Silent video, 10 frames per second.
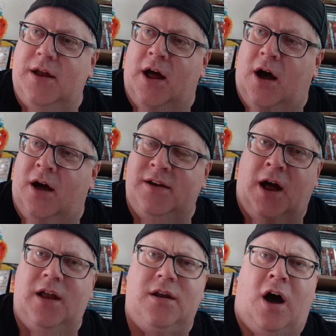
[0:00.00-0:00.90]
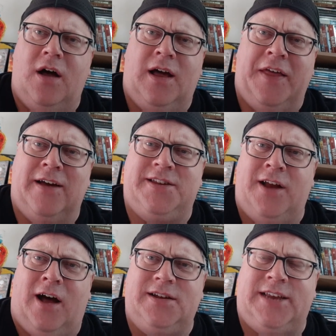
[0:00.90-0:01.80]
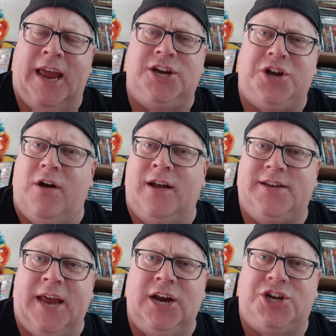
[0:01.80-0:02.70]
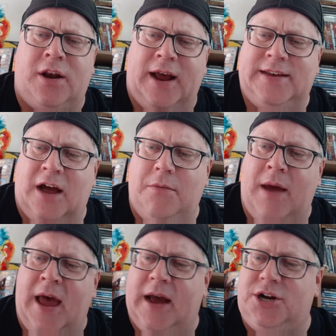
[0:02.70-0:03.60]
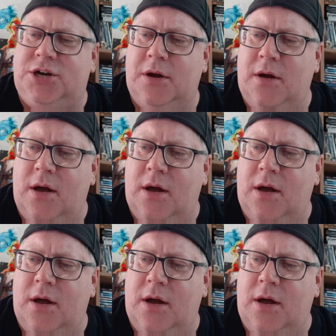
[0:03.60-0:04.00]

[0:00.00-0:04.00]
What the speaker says: I think it's non-sanctioned or unsanctioned lights out match.